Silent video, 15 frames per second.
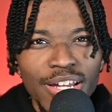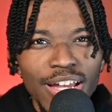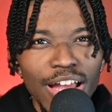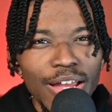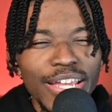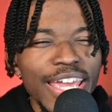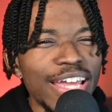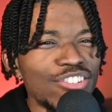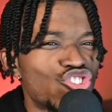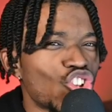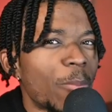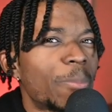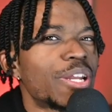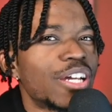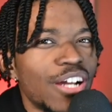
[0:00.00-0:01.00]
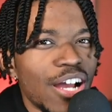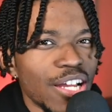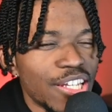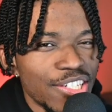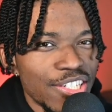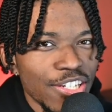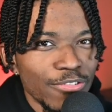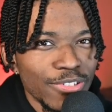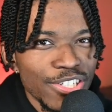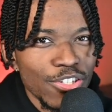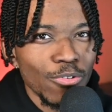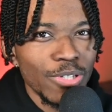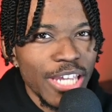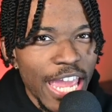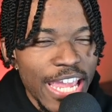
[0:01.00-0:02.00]
Again, jumping the gun considering it's
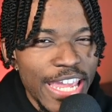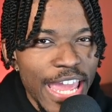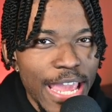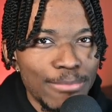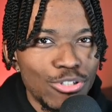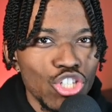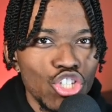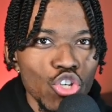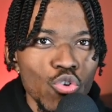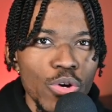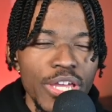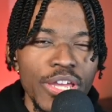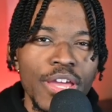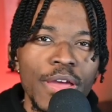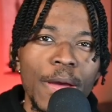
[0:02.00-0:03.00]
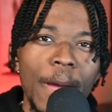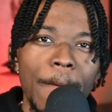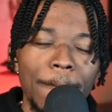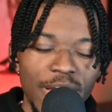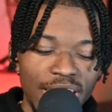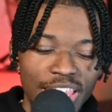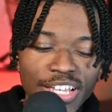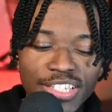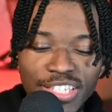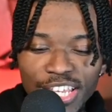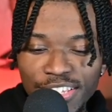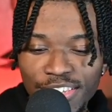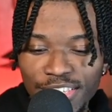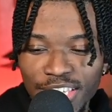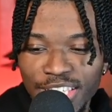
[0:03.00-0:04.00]
only eight games into it, but this
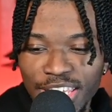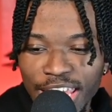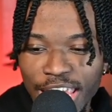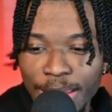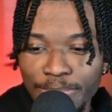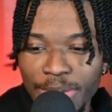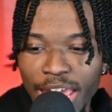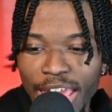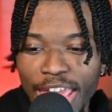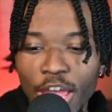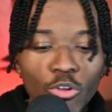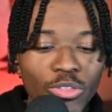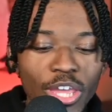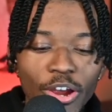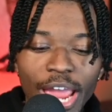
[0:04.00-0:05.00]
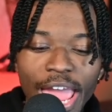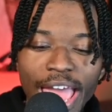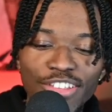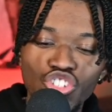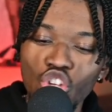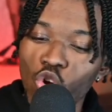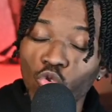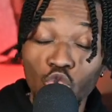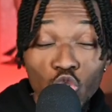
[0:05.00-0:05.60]
this is a team that held their hats on.